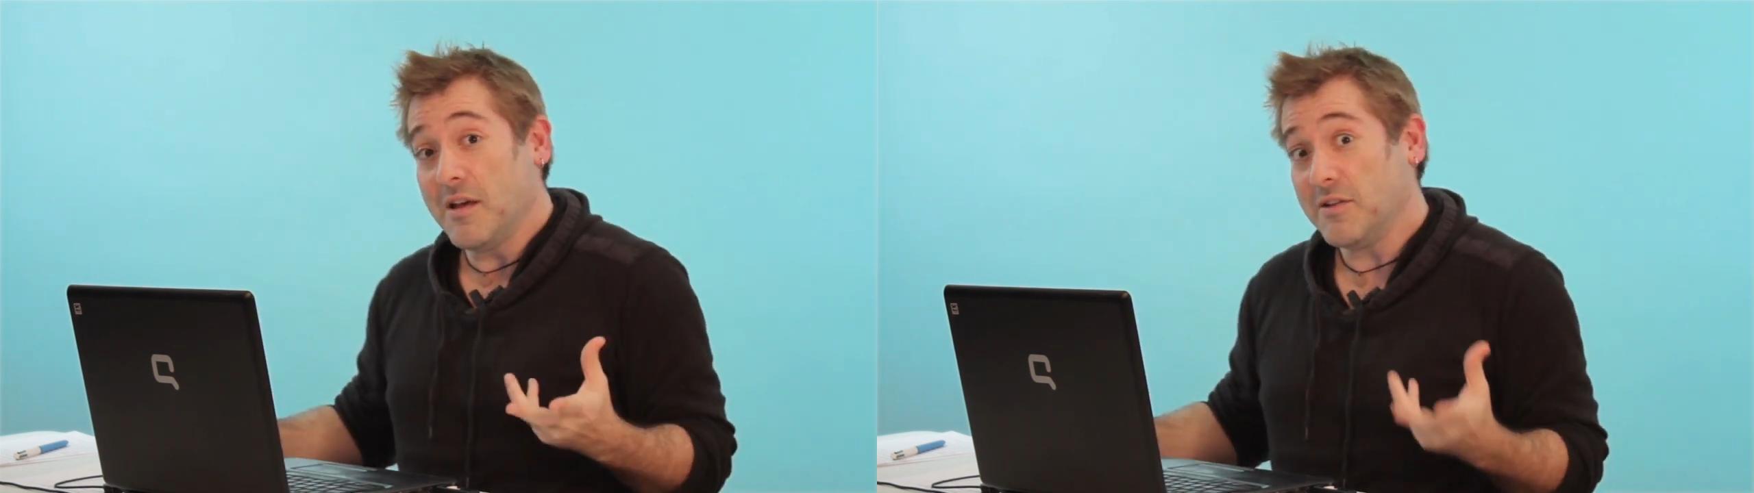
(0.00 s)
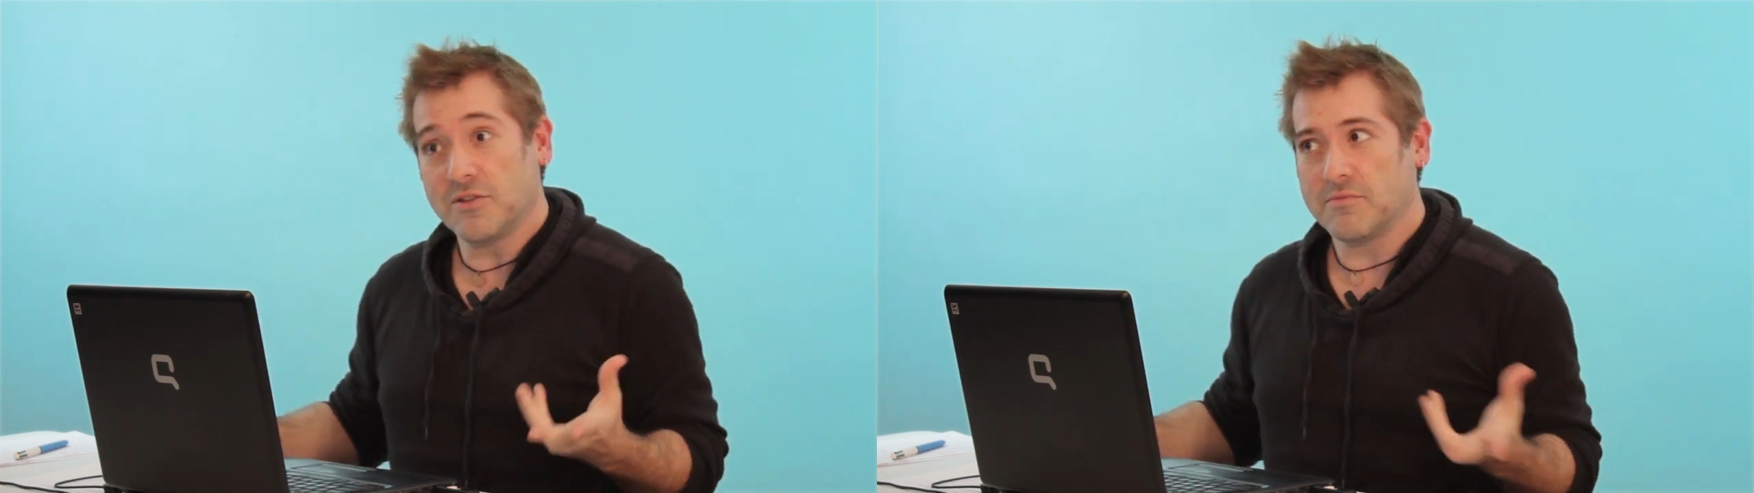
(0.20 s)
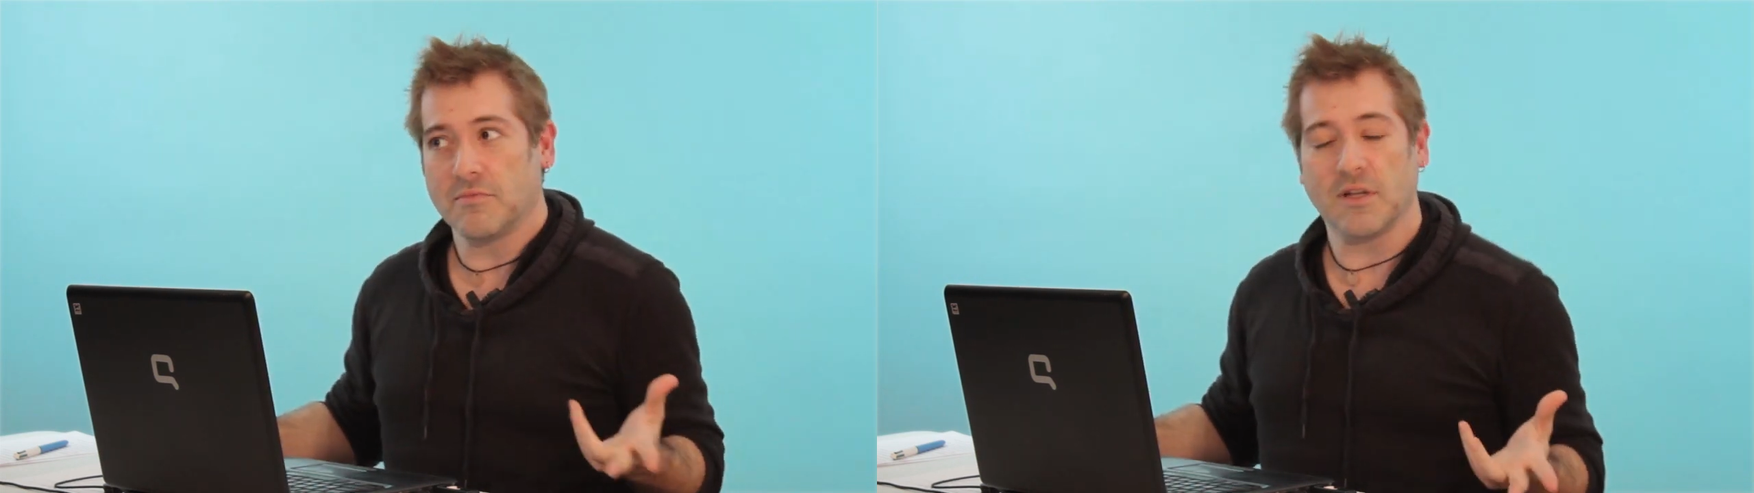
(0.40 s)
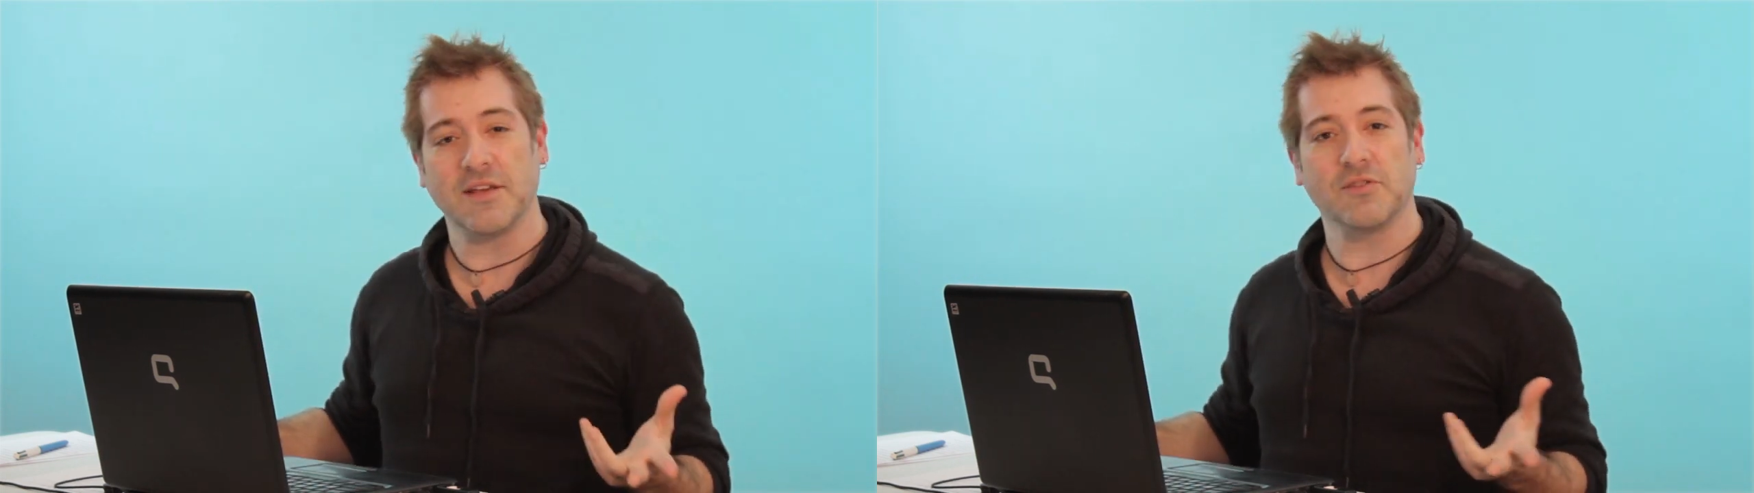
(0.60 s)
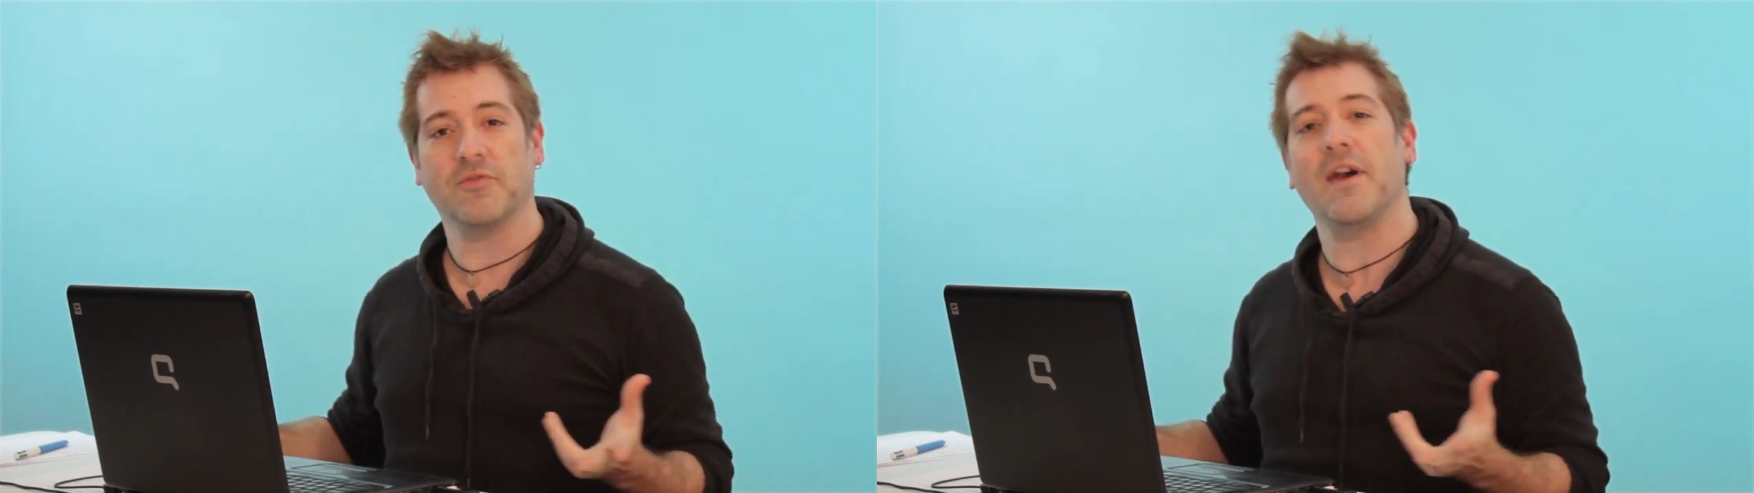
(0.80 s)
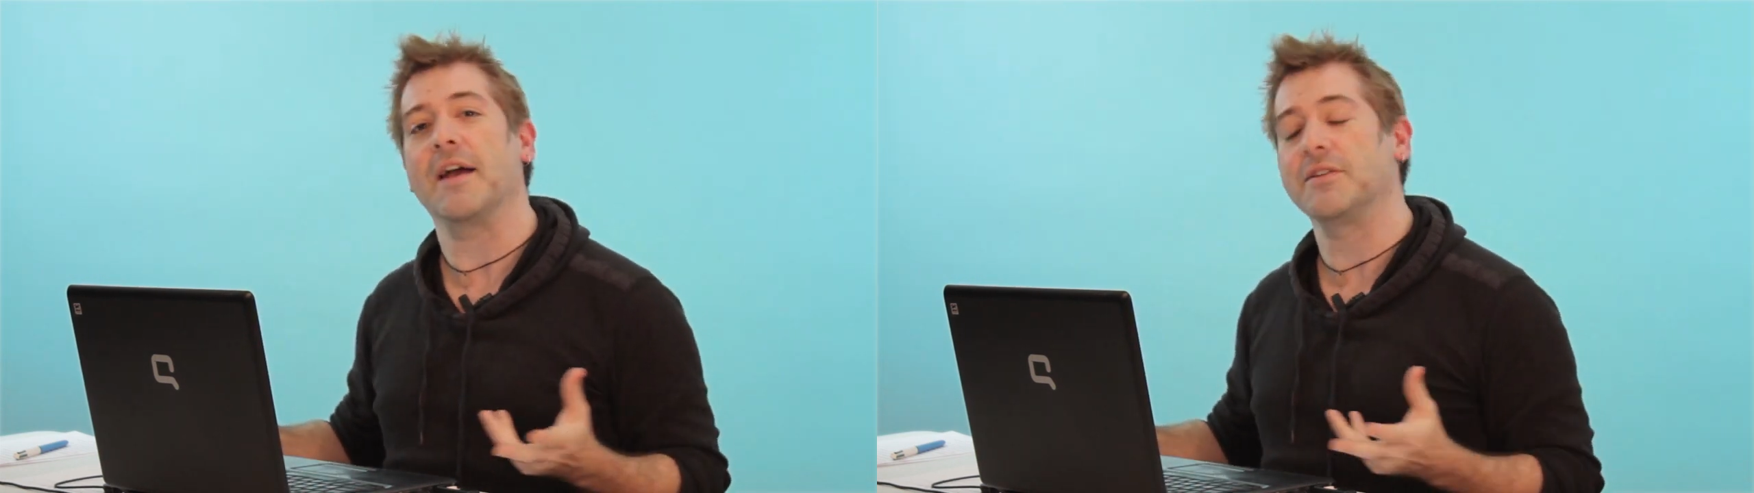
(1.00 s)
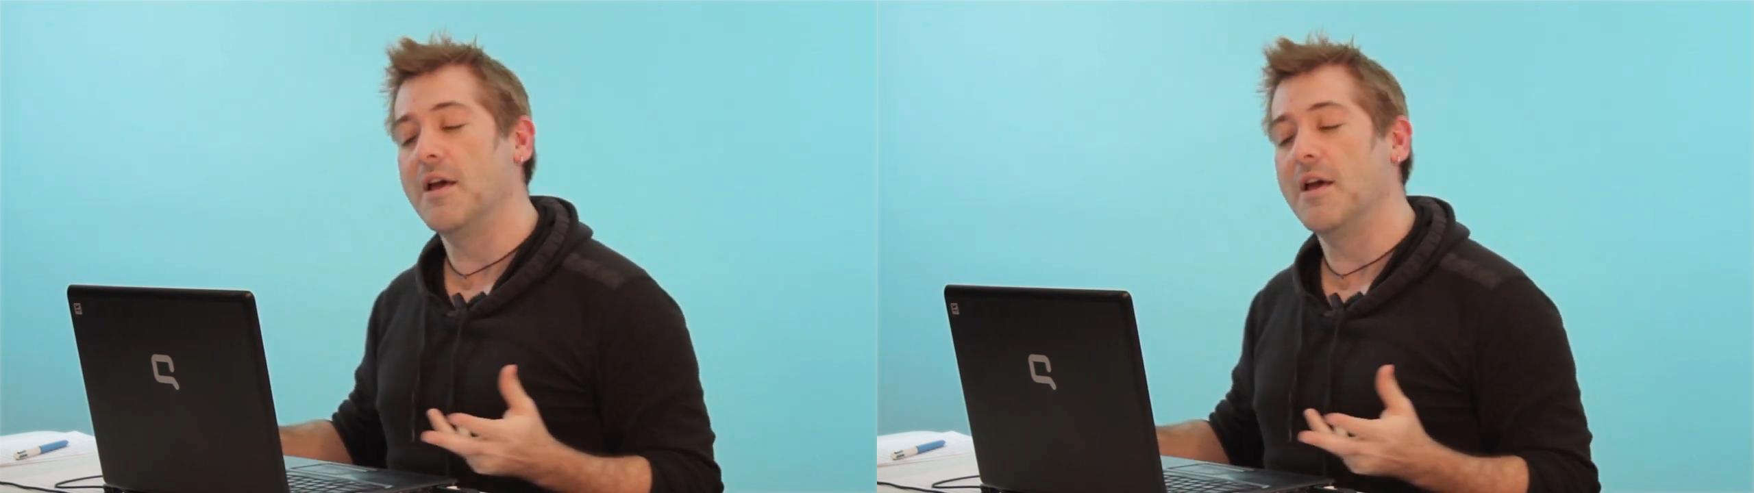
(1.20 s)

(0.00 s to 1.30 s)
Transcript: It's a nice effect.